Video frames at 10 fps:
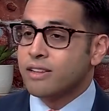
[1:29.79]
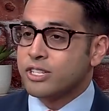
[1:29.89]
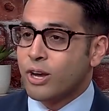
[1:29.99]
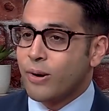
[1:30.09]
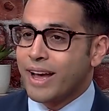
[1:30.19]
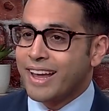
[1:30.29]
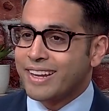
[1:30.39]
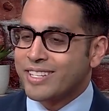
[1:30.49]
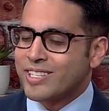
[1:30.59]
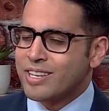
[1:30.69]
Let's go ahead
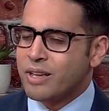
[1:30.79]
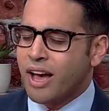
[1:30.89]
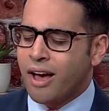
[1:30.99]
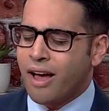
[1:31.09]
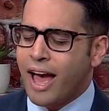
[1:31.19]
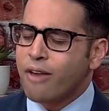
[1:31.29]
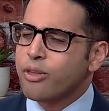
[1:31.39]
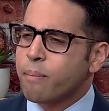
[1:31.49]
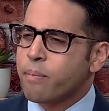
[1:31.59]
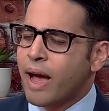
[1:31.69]
and see
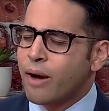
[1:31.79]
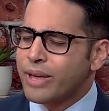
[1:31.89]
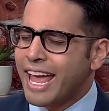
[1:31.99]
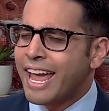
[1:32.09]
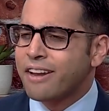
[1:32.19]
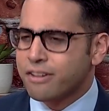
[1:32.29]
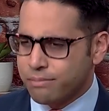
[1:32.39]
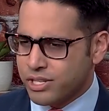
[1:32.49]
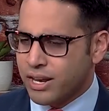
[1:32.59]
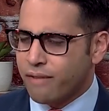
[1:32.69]
how he handled
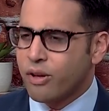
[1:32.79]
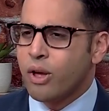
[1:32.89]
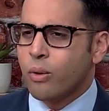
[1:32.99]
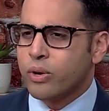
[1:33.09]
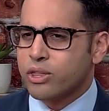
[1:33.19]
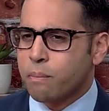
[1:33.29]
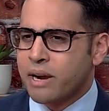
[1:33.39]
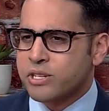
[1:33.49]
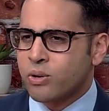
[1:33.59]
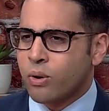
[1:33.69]
himself with the
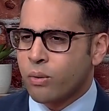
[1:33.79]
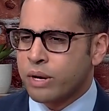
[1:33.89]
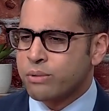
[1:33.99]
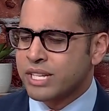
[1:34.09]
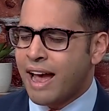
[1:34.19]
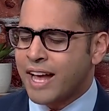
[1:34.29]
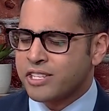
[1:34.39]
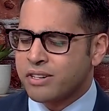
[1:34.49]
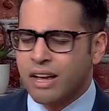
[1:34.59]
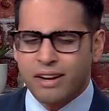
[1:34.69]
press corps when he was
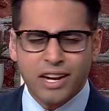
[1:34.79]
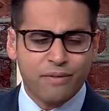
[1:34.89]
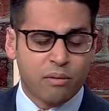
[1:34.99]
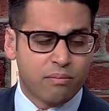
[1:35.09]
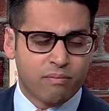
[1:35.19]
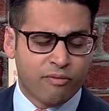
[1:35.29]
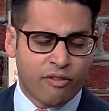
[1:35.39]
asked, not even,